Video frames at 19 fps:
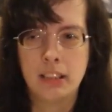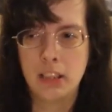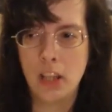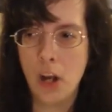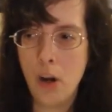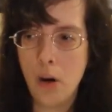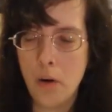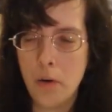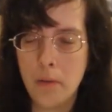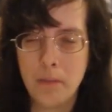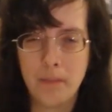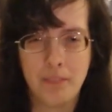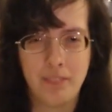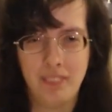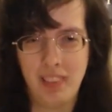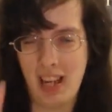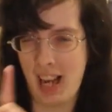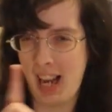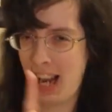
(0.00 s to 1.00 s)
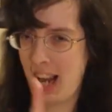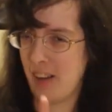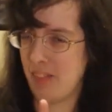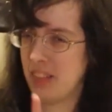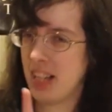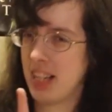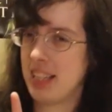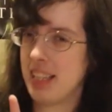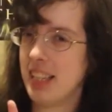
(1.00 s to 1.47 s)
So, I
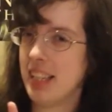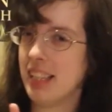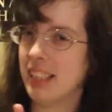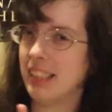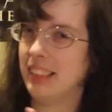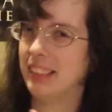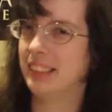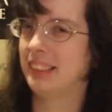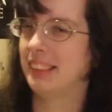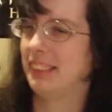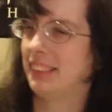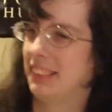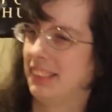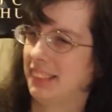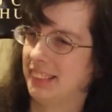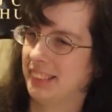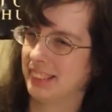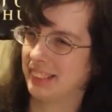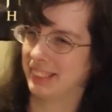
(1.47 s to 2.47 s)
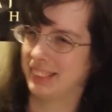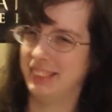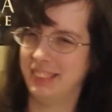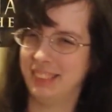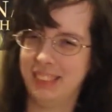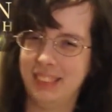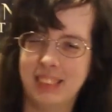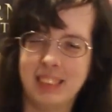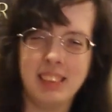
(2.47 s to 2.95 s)
have an idea.
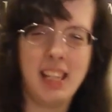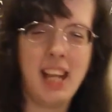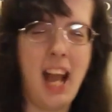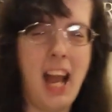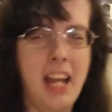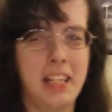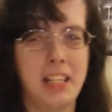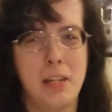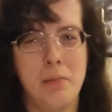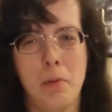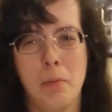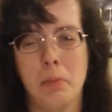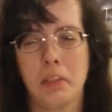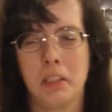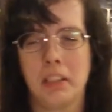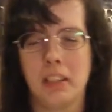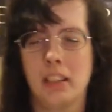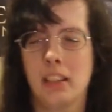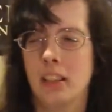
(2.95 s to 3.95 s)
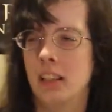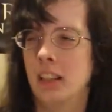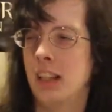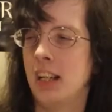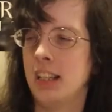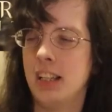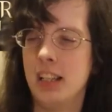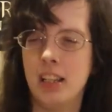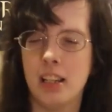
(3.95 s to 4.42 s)
Hmm. I came up with
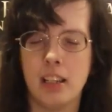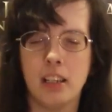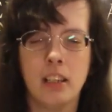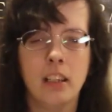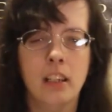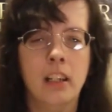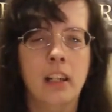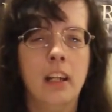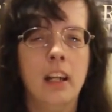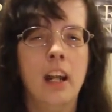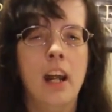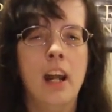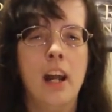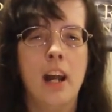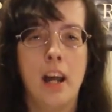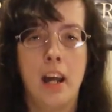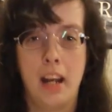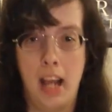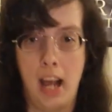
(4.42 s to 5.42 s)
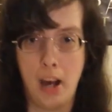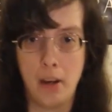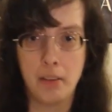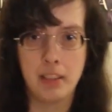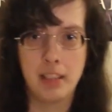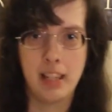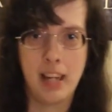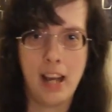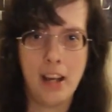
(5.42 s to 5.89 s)
an idea and
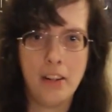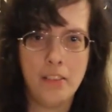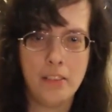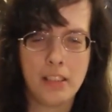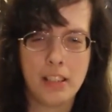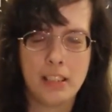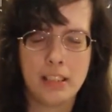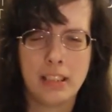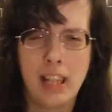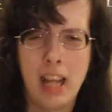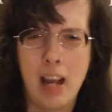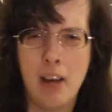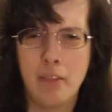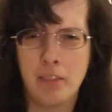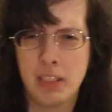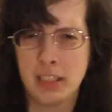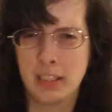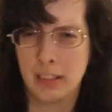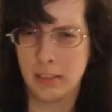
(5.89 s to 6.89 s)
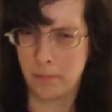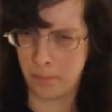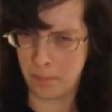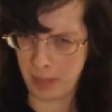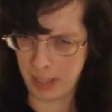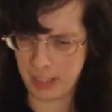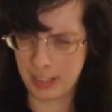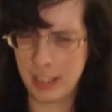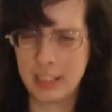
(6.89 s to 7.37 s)
how to get out of this and have to
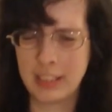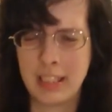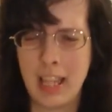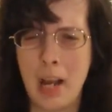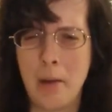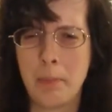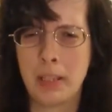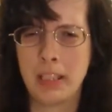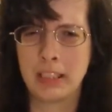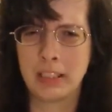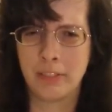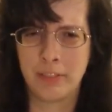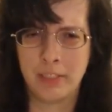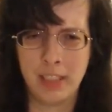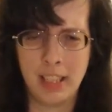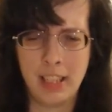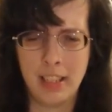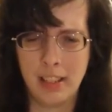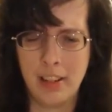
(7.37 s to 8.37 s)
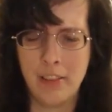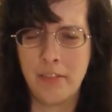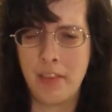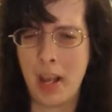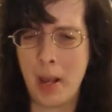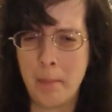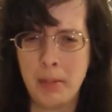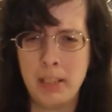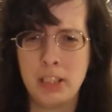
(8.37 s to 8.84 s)
make us happy. Because if they,
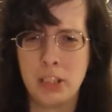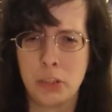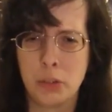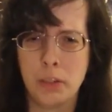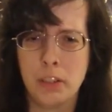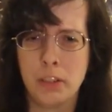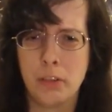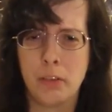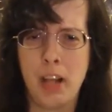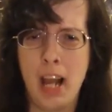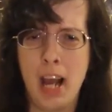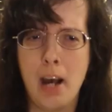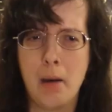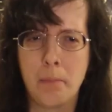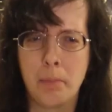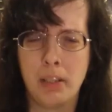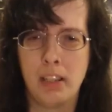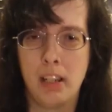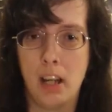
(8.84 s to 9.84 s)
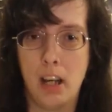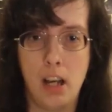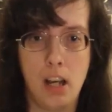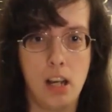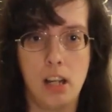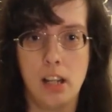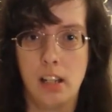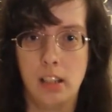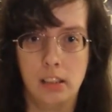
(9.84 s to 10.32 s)
if Emma and Julie don't happen,
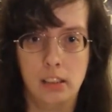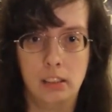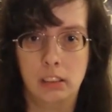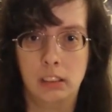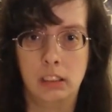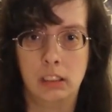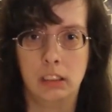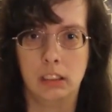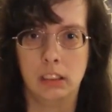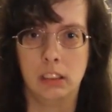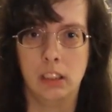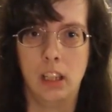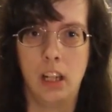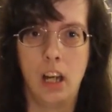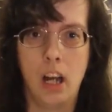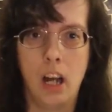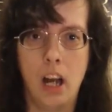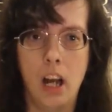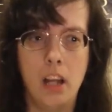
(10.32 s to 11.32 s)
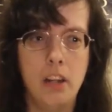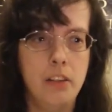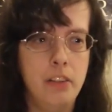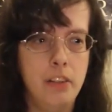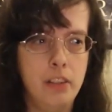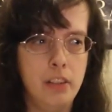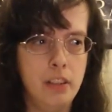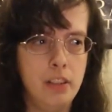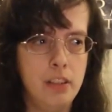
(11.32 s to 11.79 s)
ugh,
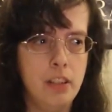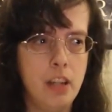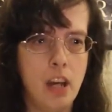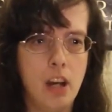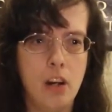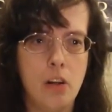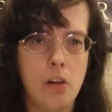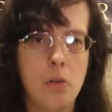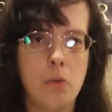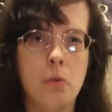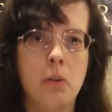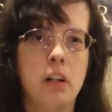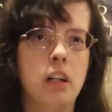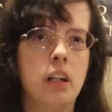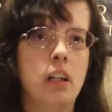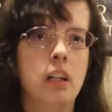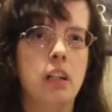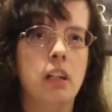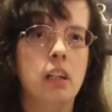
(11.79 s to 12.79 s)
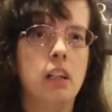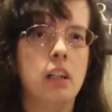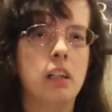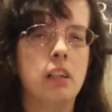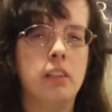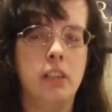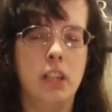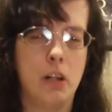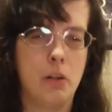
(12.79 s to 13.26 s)
no,
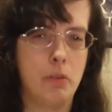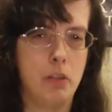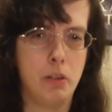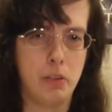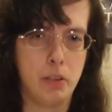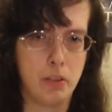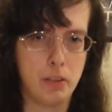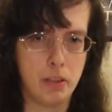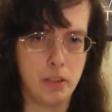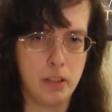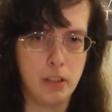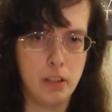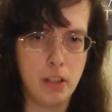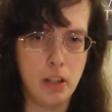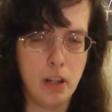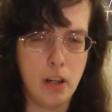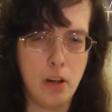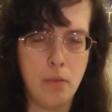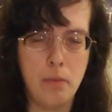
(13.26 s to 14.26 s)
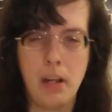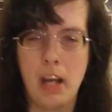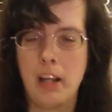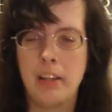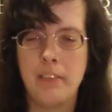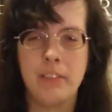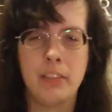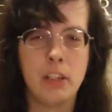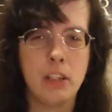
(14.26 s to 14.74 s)
no, no, no, no, no, no,
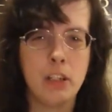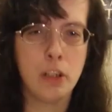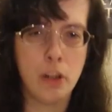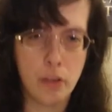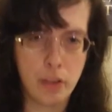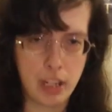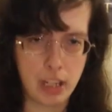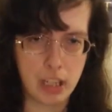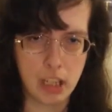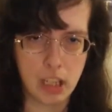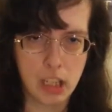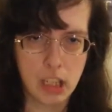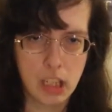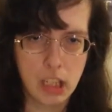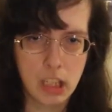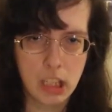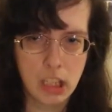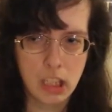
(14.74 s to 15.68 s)
not gonna go there.